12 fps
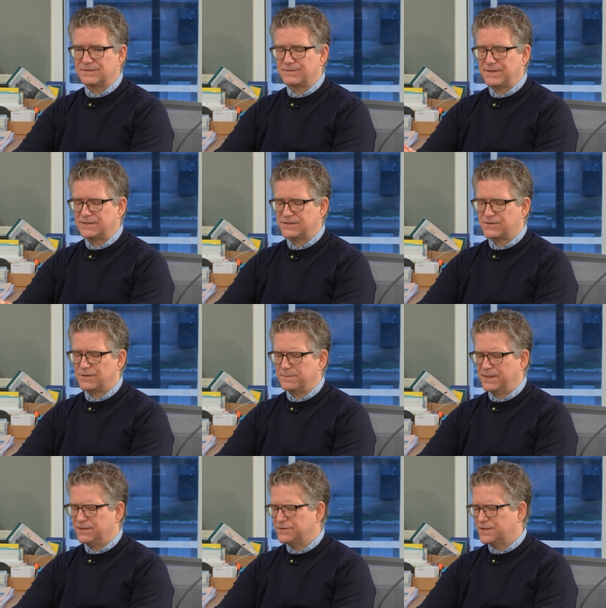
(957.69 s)
it started
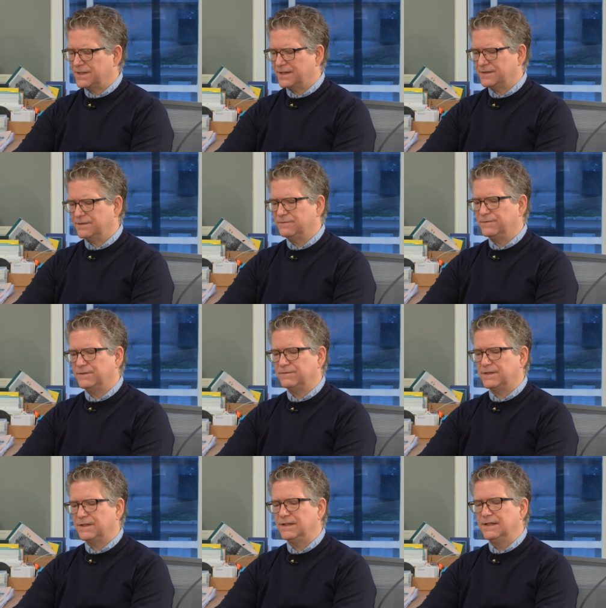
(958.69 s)
being used in
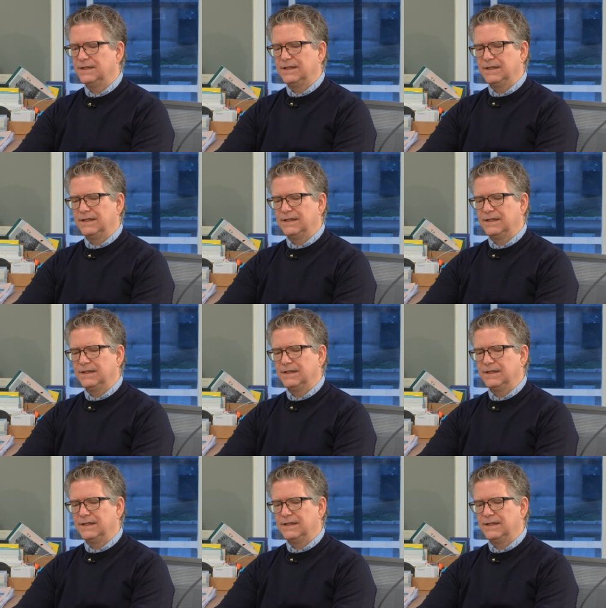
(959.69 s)
1950,